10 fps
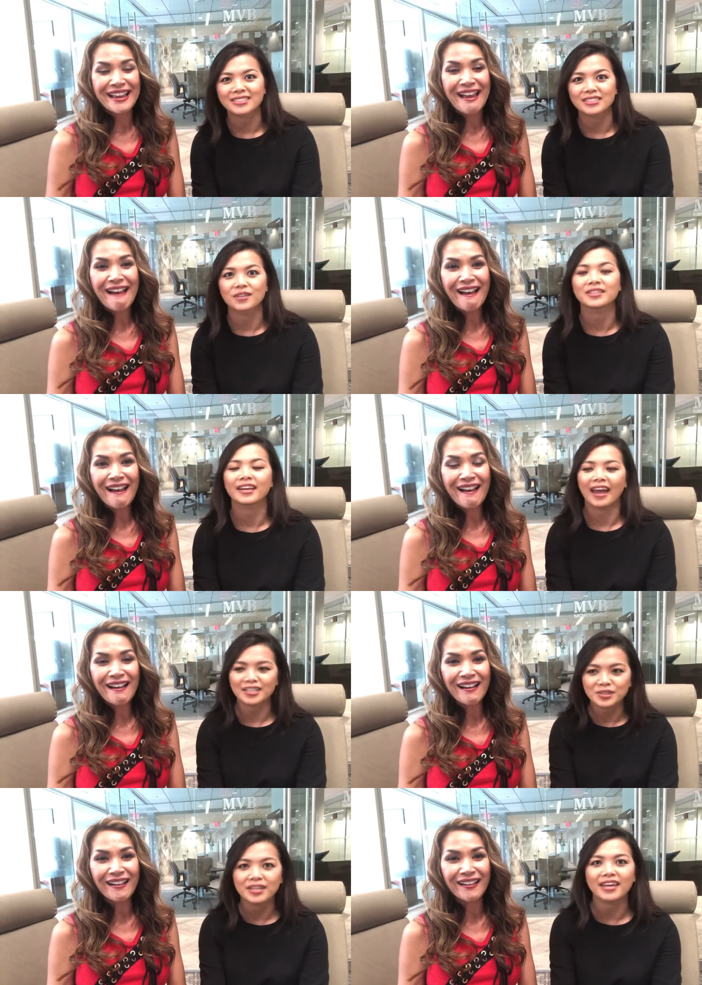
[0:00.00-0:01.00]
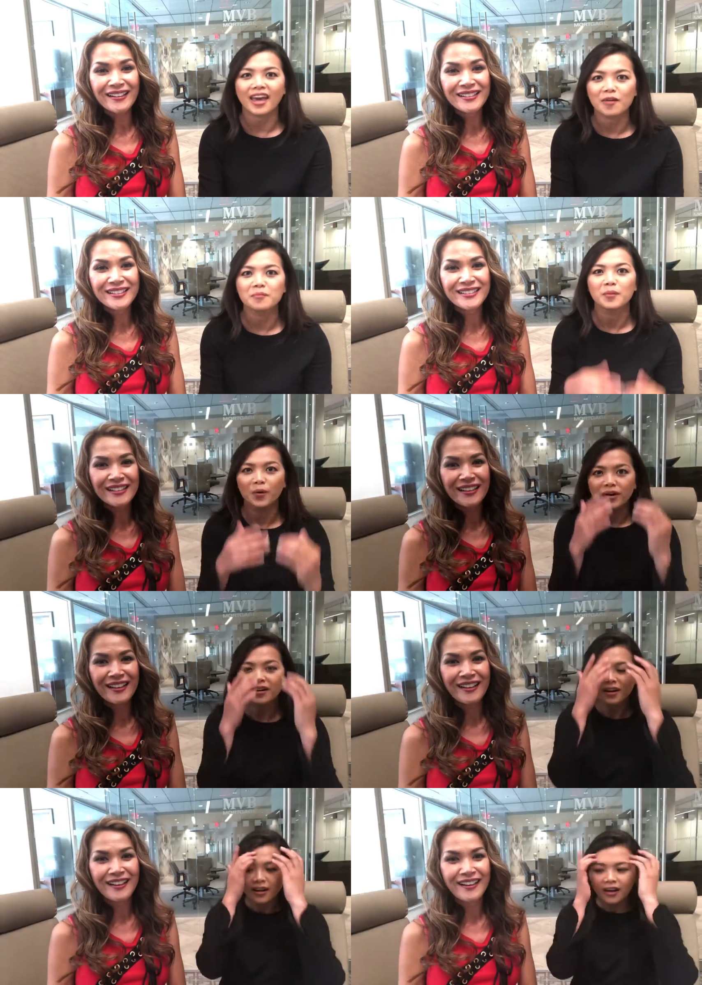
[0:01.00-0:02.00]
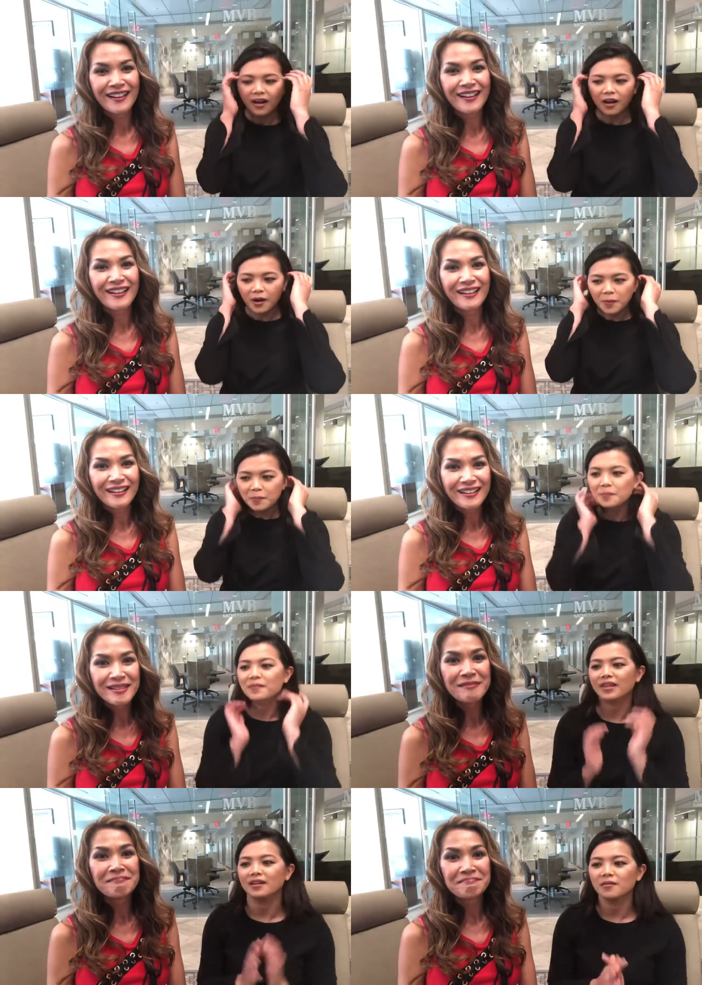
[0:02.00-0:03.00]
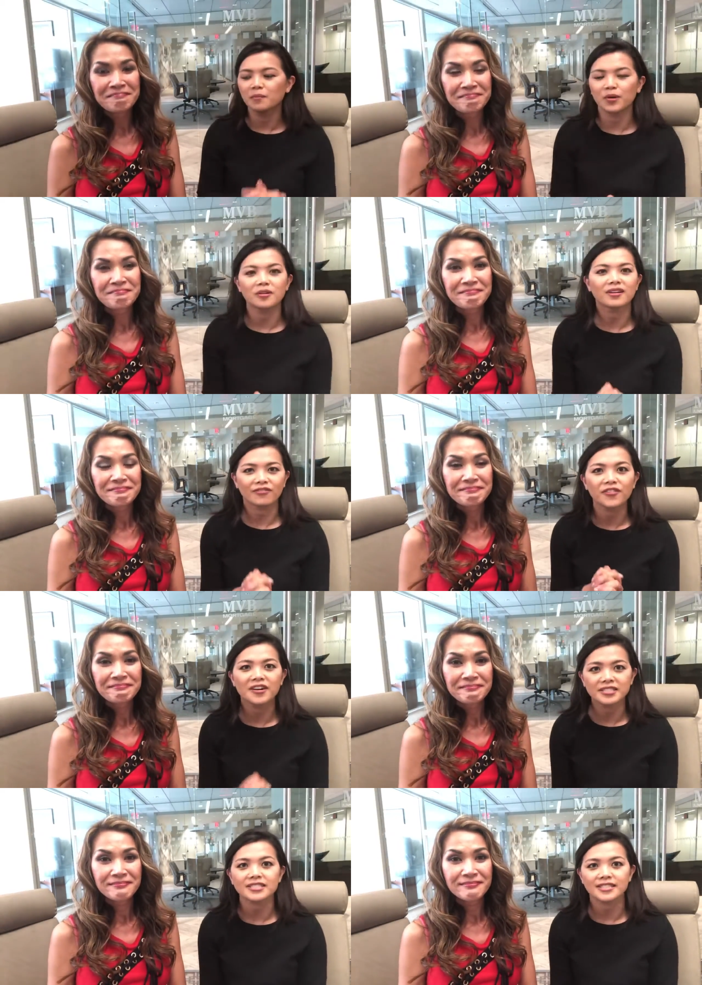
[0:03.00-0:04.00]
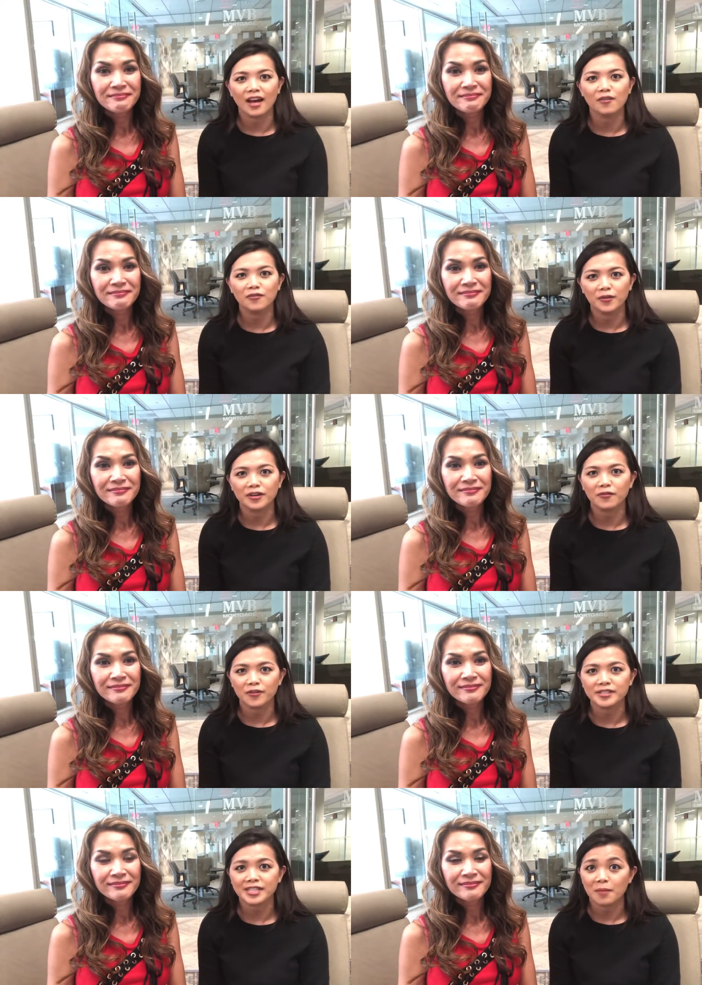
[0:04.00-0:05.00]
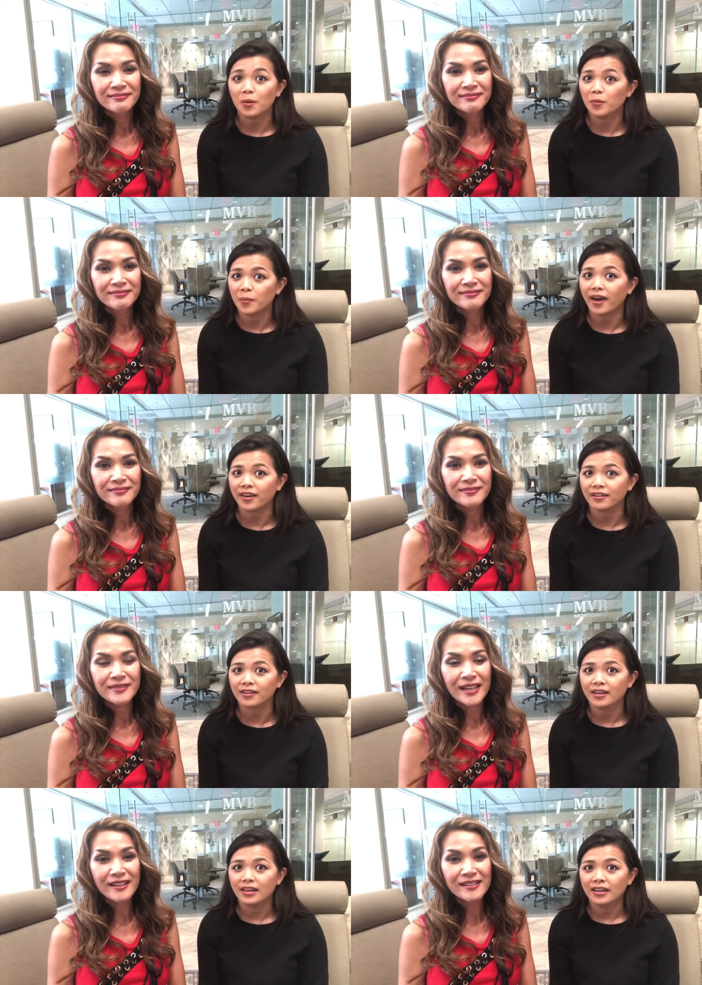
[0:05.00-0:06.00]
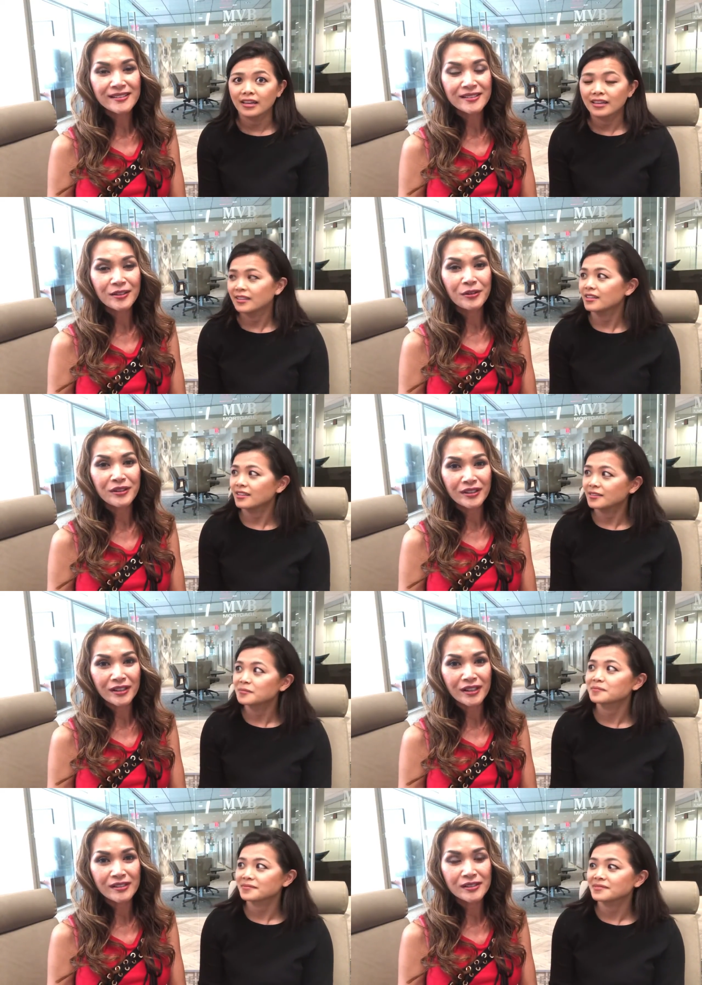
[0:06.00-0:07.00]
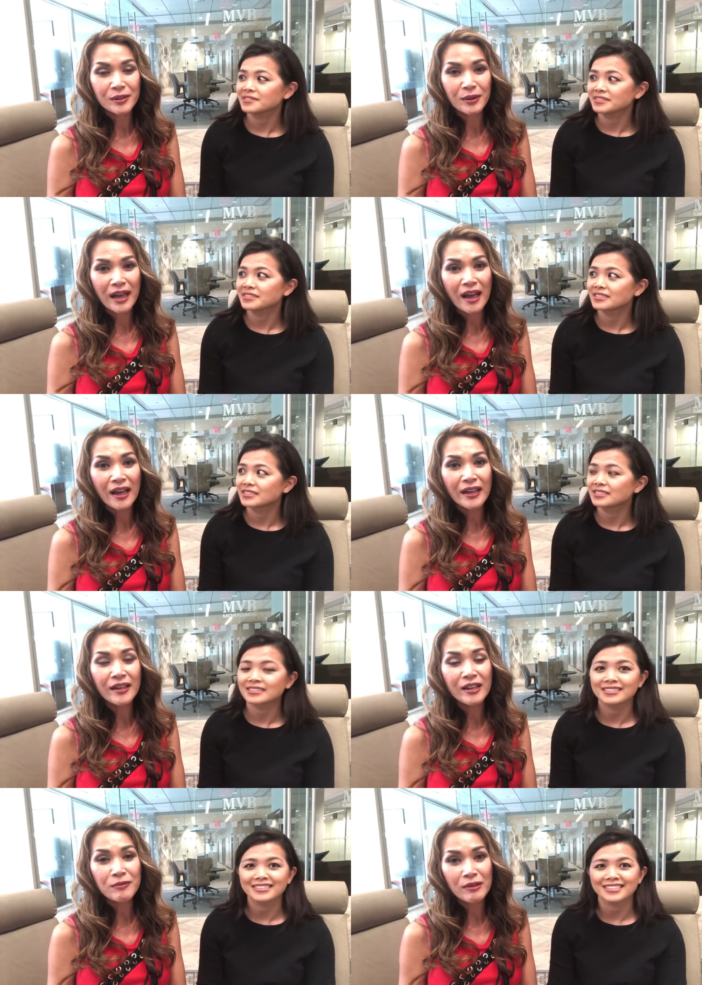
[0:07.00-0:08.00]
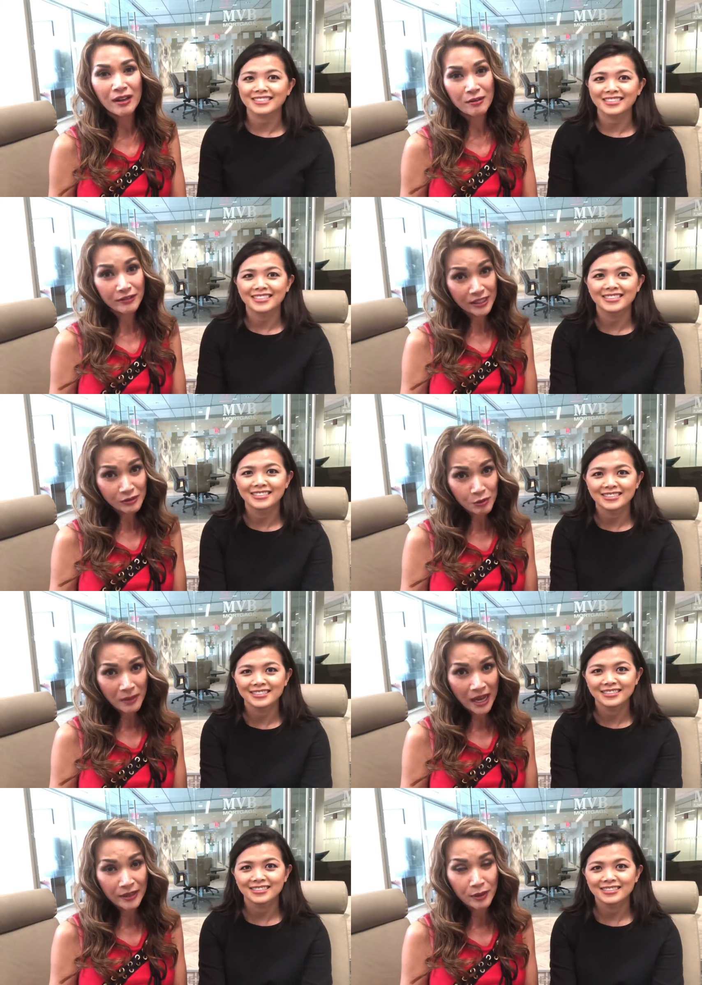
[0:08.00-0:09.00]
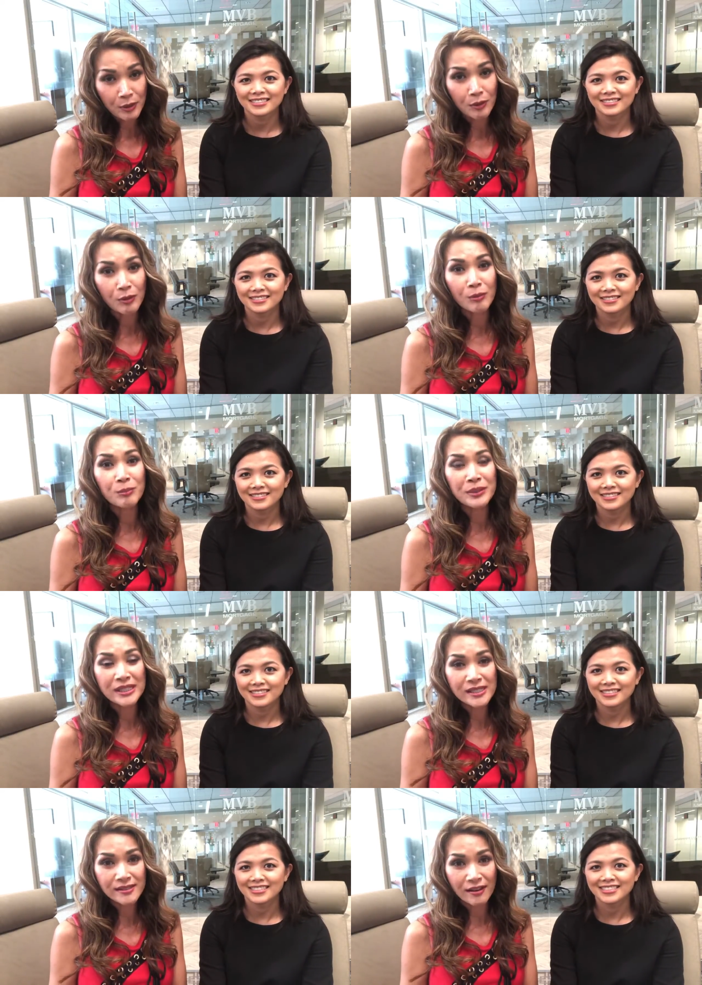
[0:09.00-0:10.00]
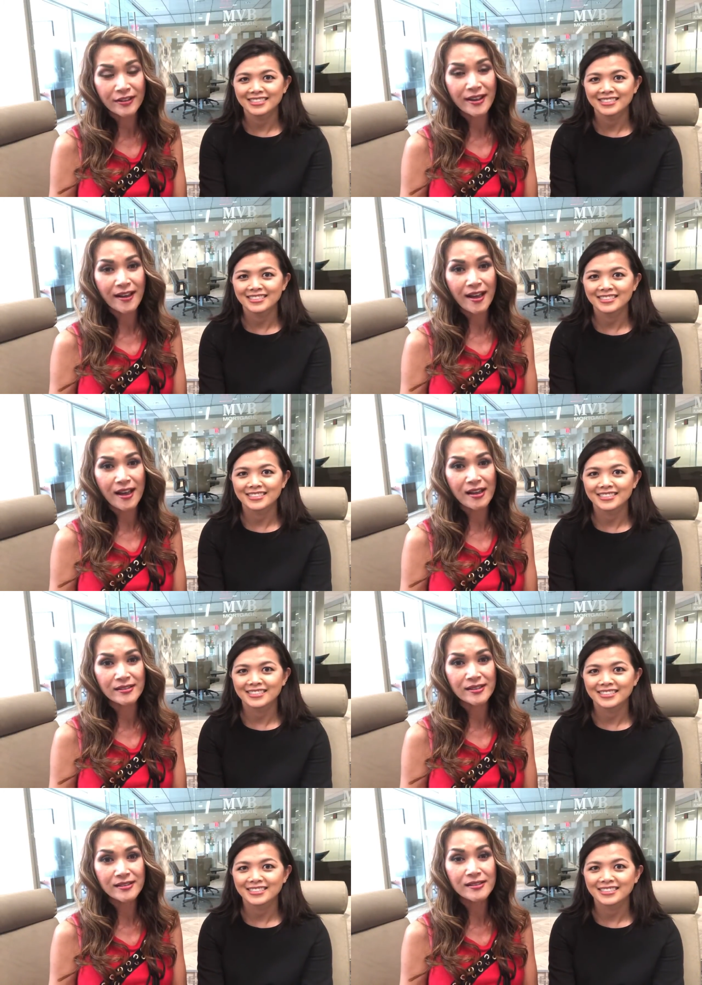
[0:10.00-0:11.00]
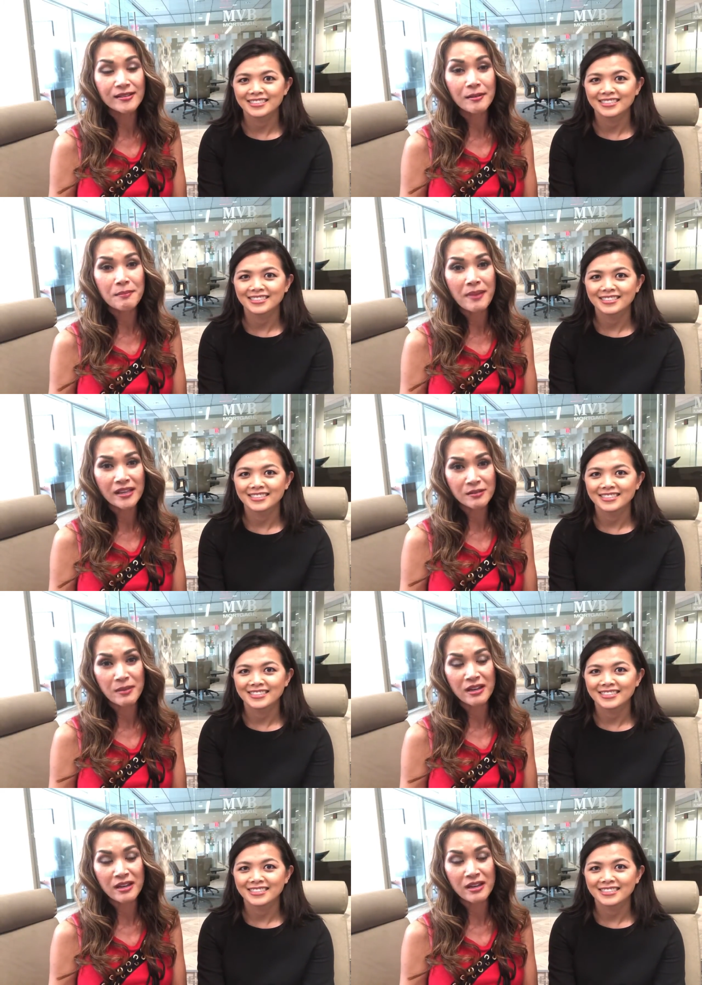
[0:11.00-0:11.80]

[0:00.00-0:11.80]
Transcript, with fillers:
Speaker 1: Yeah. So they actually have more. Um, more funds now for the first time home buyer.
Speaker 2: That is so good. So guys, if you are looking to buy the home, please contact us. This is the best